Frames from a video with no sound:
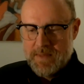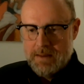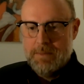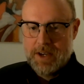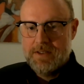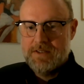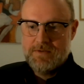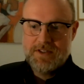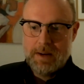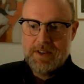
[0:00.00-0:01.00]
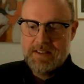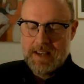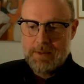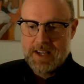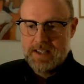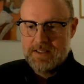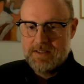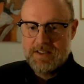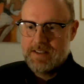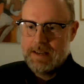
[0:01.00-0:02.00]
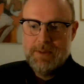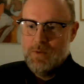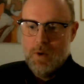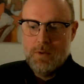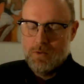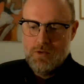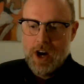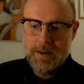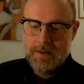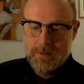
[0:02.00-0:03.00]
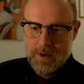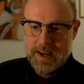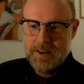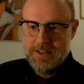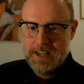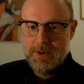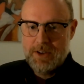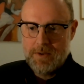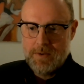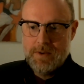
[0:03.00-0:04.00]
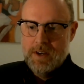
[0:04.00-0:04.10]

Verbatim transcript: Because some of these applications simply won't run without a GPU.